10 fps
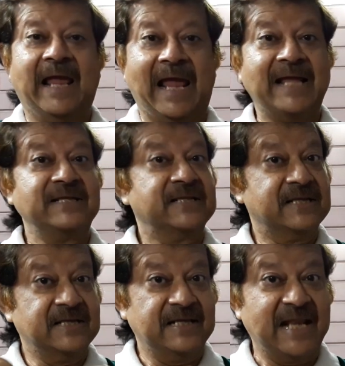and
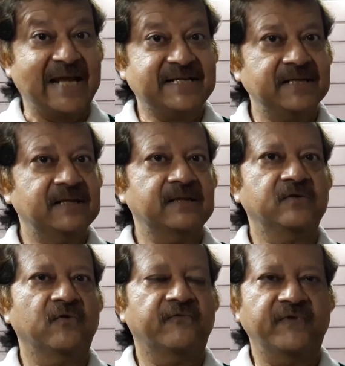lighten
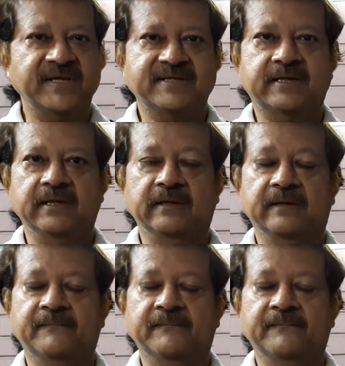your face skin.